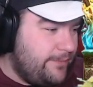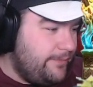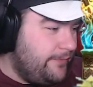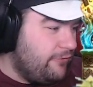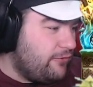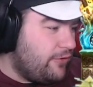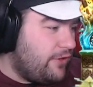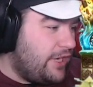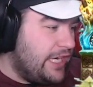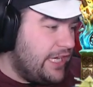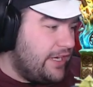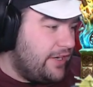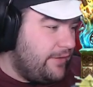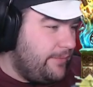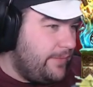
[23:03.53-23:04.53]

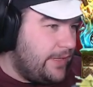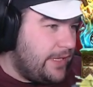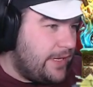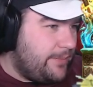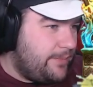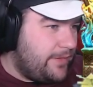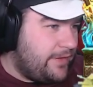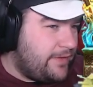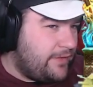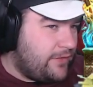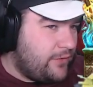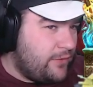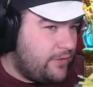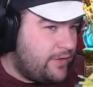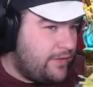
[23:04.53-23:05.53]
Rightio. Yep, this is
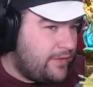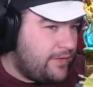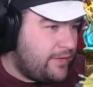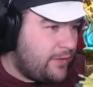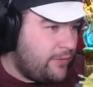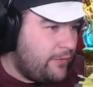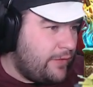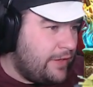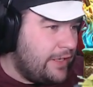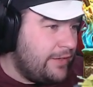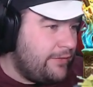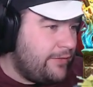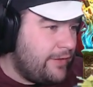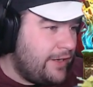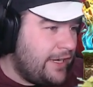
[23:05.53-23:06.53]
good. This is all
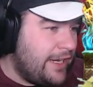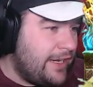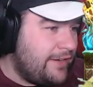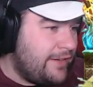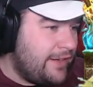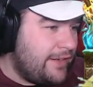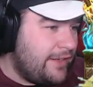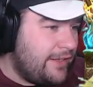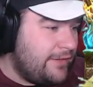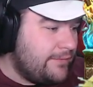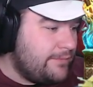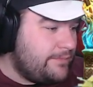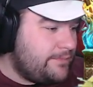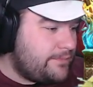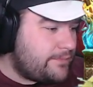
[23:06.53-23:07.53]
fine. Fine and dandy.
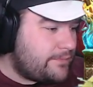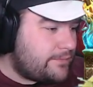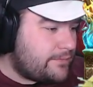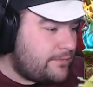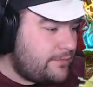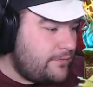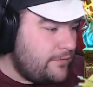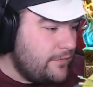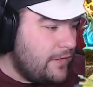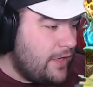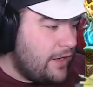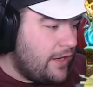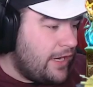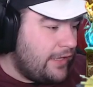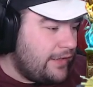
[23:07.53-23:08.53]

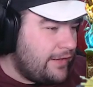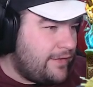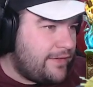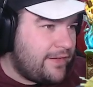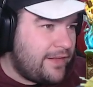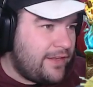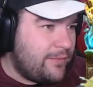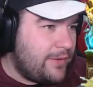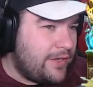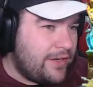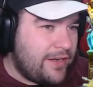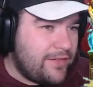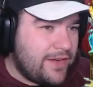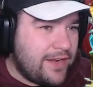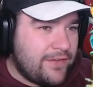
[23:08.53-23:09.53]
Alright, let's see. We
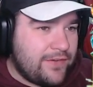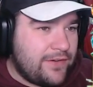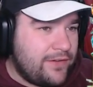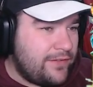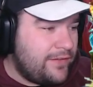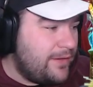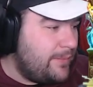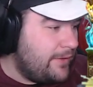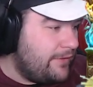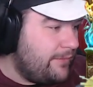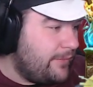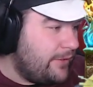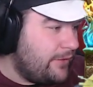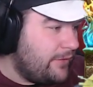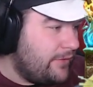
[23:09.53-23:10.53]
don't even have an Earth debuff,
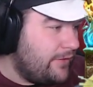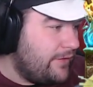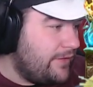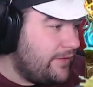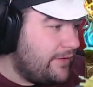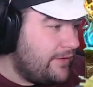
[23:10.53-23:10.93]
my goodness.